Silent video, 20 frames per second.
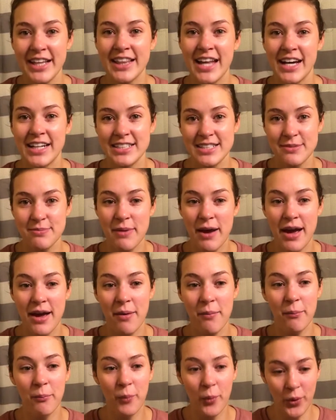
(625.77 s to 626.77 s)
That is my
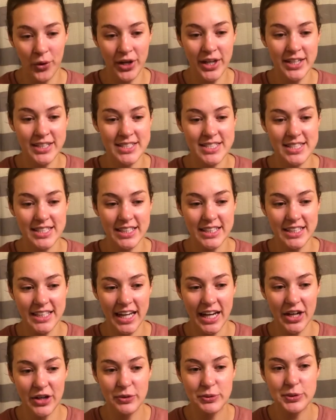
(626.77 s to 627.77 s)
morning
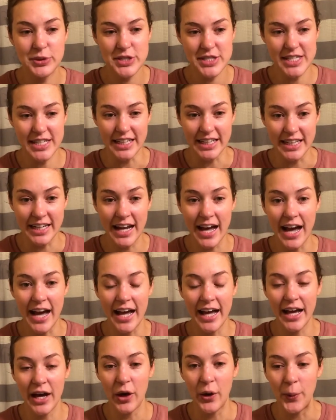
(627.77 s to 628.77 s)
skincare routine.
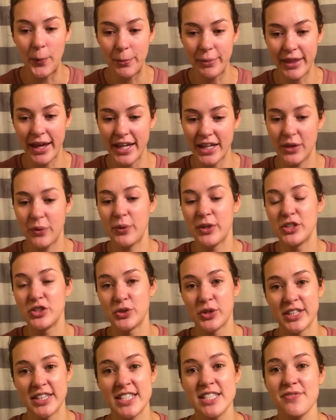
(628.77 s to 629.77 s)
I hope that you
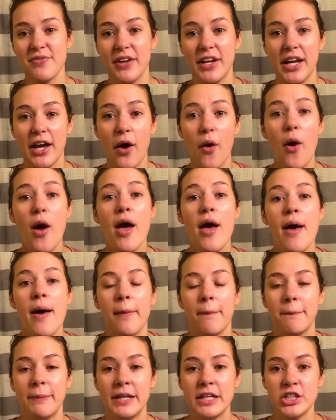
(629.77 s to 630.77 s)
enjoyed this video.
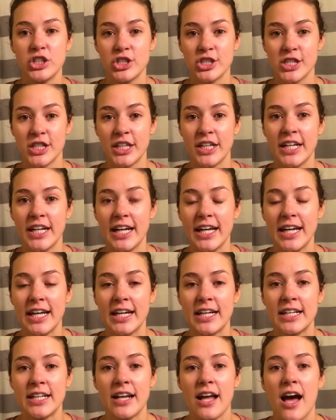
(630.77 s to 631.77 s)
Be sure
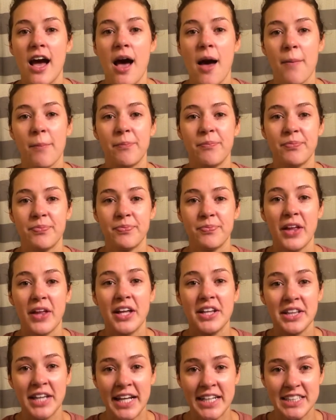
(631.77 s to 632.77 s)
and um,
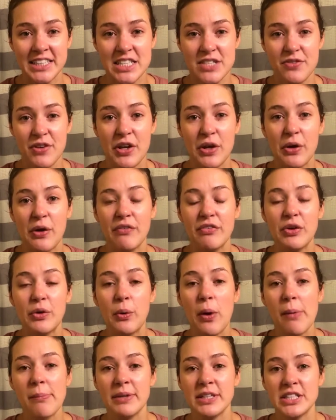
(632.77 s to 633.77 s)
like this video if you
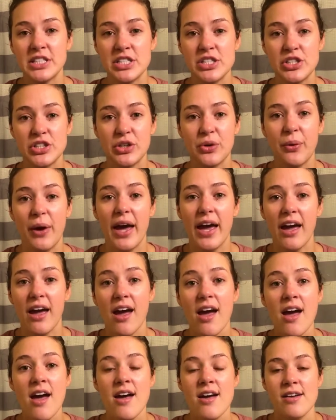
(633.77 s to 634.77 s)
want me to do a
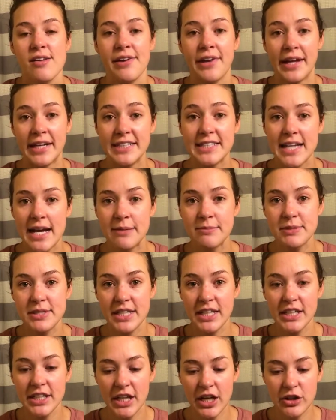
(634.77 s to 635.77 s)
nighttime
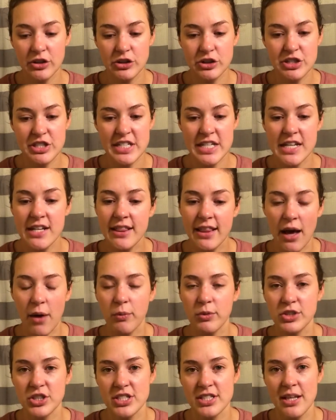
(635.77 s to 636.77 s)
skincare routine, that
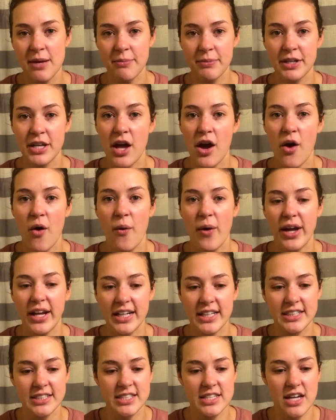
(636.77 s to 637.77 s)
will just let me know
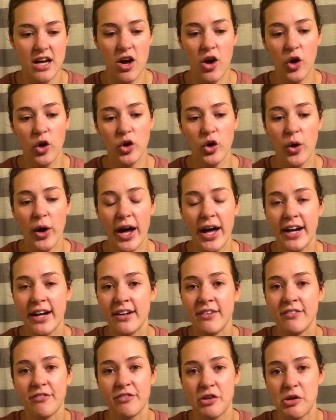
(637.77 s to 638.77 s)
and I'll go ahead
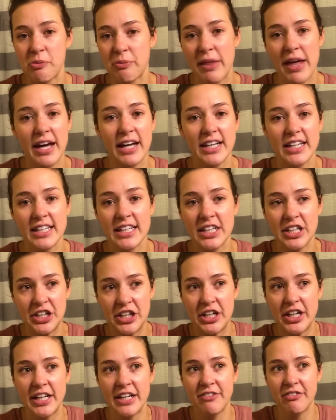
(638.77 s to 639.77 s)
and film that
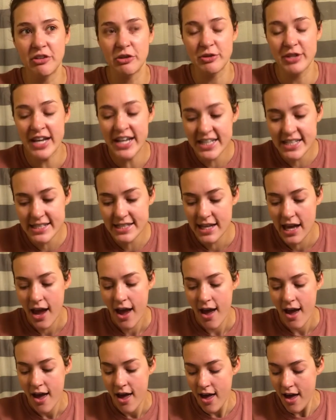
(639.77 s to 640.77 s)
here in a few days.
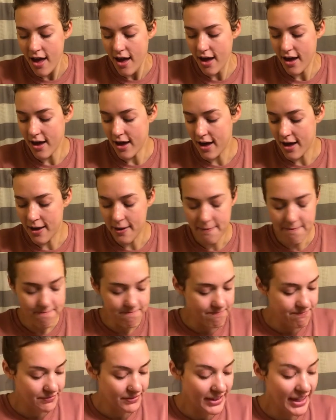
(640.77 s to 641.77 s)

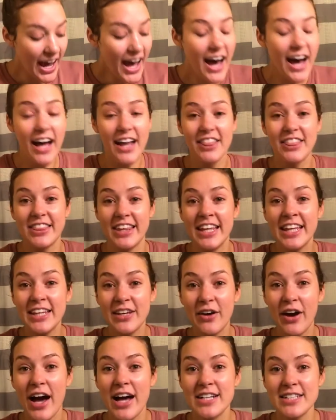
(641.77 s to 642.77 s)
Um, yeah, thank
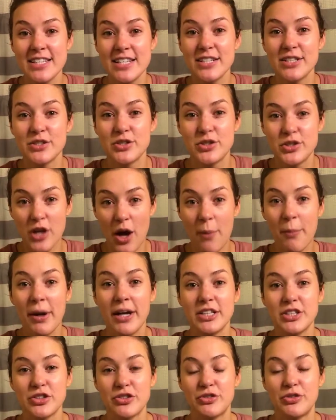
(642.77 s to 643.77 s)
you guys so
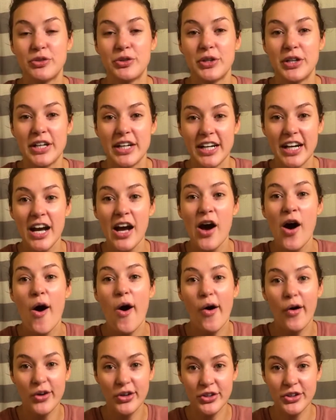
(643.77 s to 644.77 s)
much for
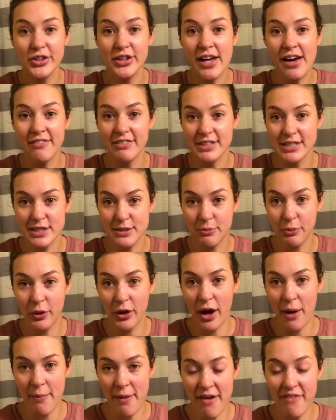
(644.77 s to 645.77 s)
all your love and
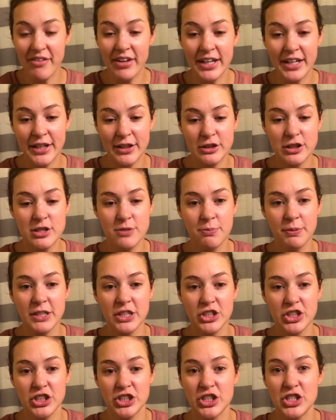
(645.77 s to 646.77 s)
support on my videos.
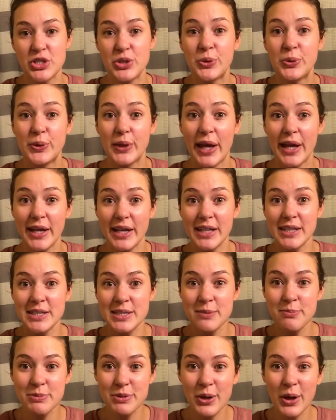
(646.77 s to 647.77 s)
Be sure to like and
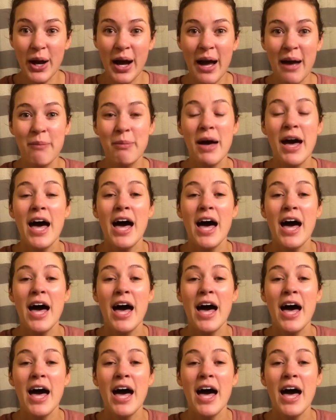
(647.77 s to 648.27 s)
subscribe.